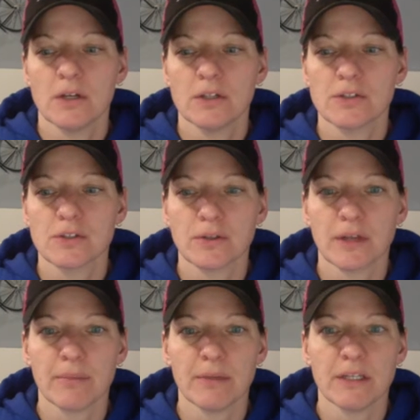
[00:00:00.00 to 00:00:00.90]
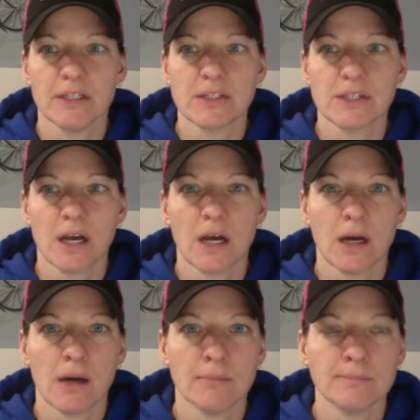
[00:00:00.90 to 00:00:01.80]
So that means,
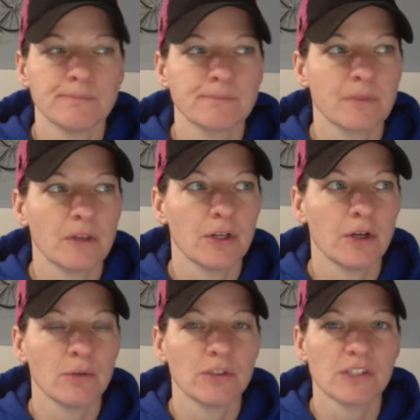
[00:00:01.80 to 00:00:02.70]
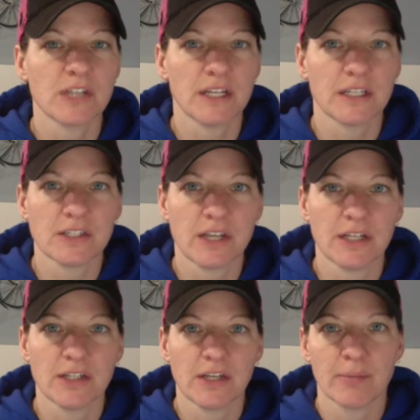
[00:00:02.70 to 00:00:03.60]
withstanding
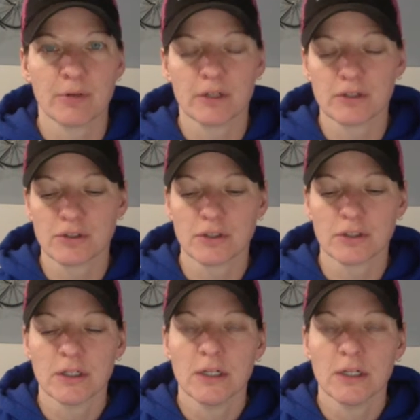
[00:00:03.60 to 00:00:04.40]
day-to-day pressure,